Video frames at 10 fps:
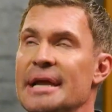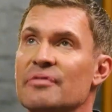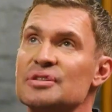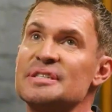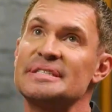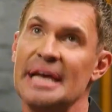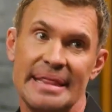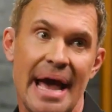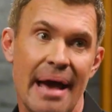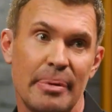I never said
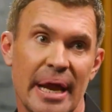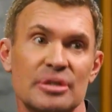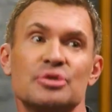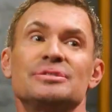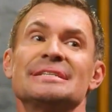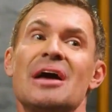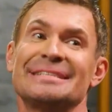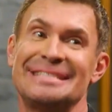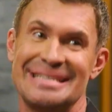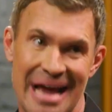that, but I also did not
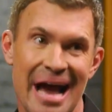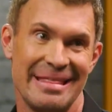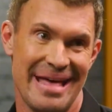deny